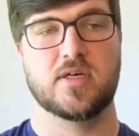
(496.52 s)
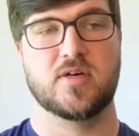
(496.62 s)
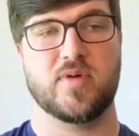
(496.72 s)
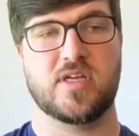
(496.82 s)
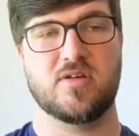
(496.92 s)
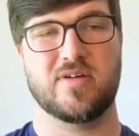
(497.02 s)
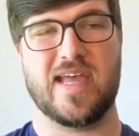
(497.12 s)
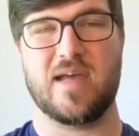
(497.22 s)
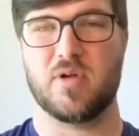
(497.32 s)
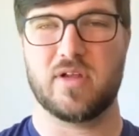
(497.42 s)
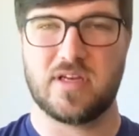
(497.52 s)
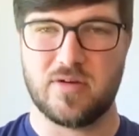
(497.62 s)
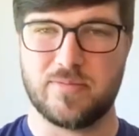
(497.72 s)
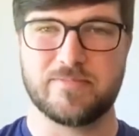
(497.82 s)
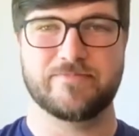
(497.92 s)
when you enable and
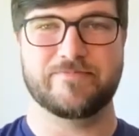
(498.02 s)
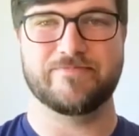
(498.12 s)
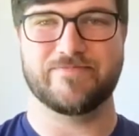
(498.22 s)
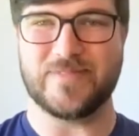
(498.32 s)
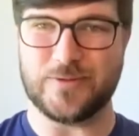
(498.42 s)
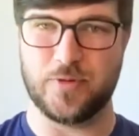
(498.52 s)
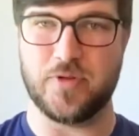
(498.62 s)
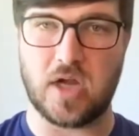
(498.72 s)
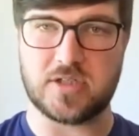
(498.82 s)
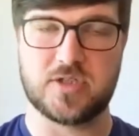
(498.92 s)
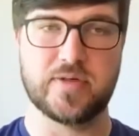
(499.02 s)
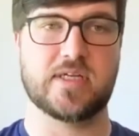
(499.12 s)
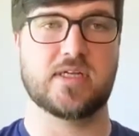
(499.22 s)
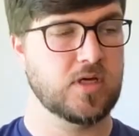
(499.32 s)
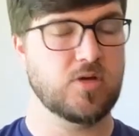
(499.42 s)
you hold on to it,
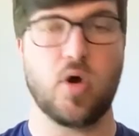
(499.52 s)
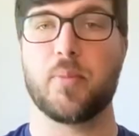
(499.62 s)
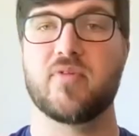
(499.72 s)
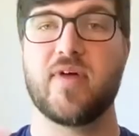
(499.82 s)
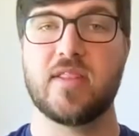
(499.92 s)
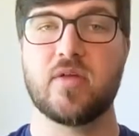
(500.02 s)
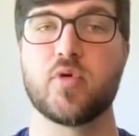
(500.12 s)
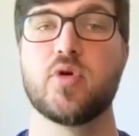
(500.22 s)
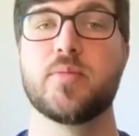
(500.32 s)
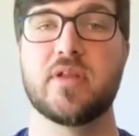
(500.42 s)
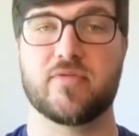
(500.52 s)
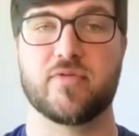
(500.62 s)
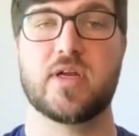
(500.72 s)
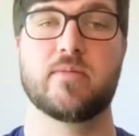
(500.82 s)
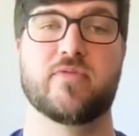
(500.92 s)
and you don't provide the room and the
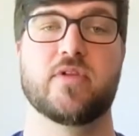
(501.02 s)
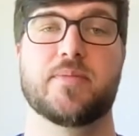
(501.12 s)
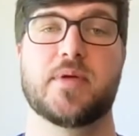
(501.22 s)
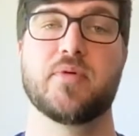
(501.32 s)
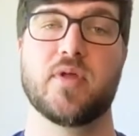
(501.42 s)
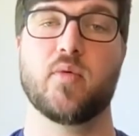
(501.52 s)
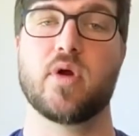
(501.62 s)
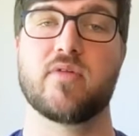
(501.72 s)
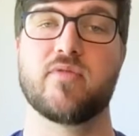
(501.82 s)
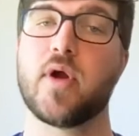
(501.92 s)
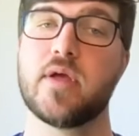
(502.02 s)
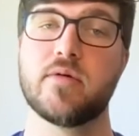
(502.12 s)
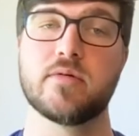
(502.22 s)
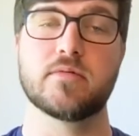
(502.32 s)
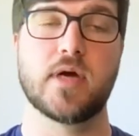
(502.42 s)
freedom for the people that work for
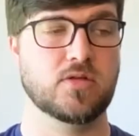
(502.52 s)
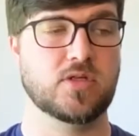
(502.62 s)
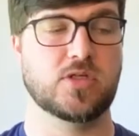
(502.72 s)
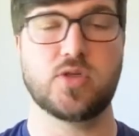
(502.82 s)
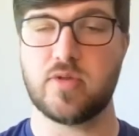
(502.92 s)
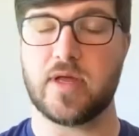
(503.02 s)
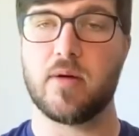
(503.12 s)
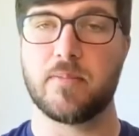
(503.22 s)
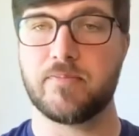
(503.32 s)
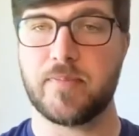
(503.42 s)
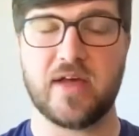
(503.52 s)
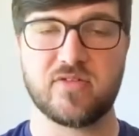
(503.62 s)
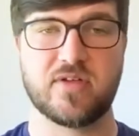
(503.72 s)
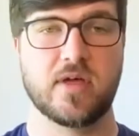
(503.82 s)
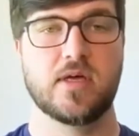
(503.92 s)
you to do their
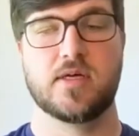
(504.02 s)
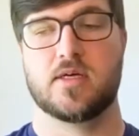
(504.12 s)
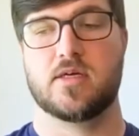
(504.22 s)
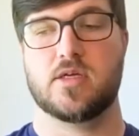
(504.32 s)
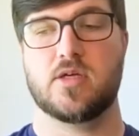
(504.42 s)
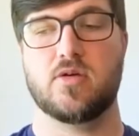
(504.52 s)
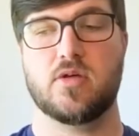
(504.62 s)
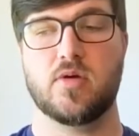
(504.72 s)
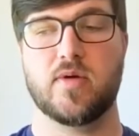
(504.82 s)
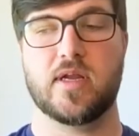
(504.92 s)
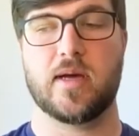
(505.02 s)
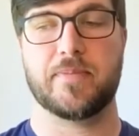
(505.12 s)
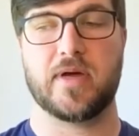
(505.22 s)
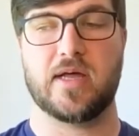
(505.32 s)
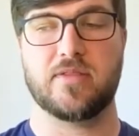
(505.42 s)
best, you end
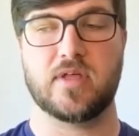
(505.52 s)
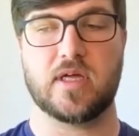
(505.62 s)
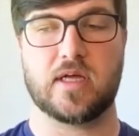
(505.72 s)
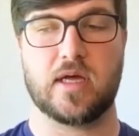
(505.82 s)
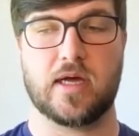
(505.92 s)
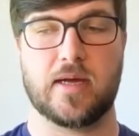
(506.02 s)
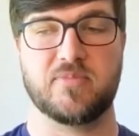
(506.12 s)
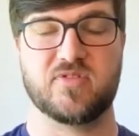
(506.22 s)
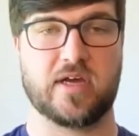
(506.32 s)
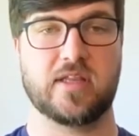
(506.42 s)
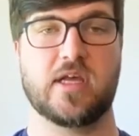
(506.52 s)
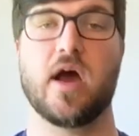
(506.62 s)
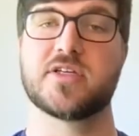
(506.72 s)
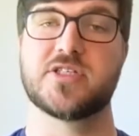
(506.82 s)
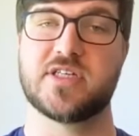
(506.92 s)
up, I think, sucking the
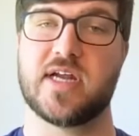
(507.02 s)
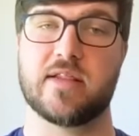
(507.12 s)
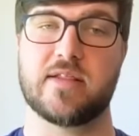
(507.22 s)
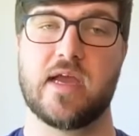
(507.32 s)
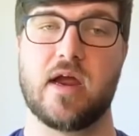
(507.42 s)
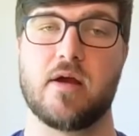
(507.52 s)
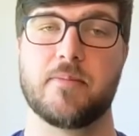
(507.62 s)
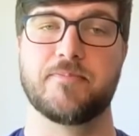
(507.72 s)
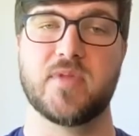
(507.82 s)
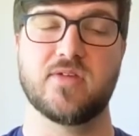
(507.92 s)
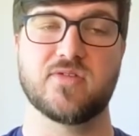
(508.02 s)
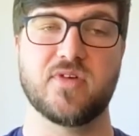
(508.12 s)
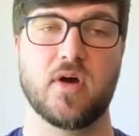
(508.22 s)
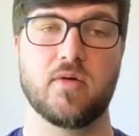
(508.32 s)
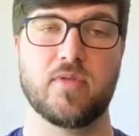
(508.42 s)
oxygen out of the air. And
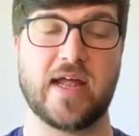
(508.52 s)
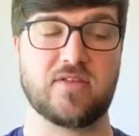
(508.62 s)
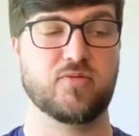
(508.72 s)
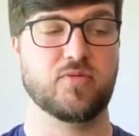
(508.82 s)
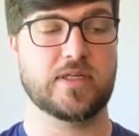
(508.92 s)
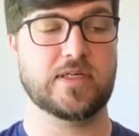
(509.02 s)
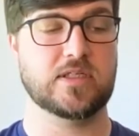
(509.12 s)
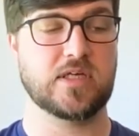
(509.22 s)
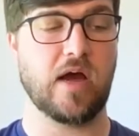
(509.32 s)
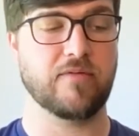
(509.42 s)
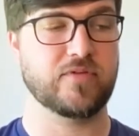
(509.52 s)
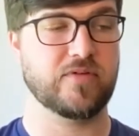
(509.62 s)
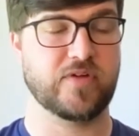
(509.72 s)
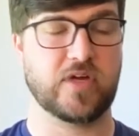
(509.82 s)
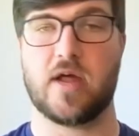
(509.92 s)
so that's really tough
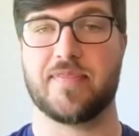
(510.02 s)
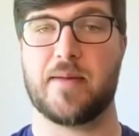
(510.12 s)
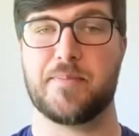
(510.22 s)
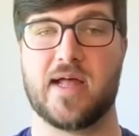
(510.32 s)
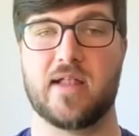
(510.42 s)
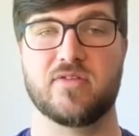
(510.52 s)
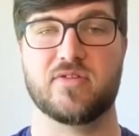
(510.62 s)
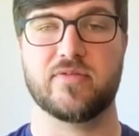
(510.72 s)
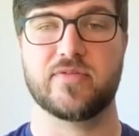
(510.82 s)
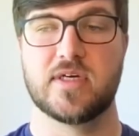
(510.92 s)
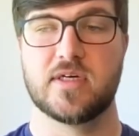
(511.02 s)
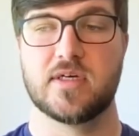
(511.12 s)
to figure out that balance of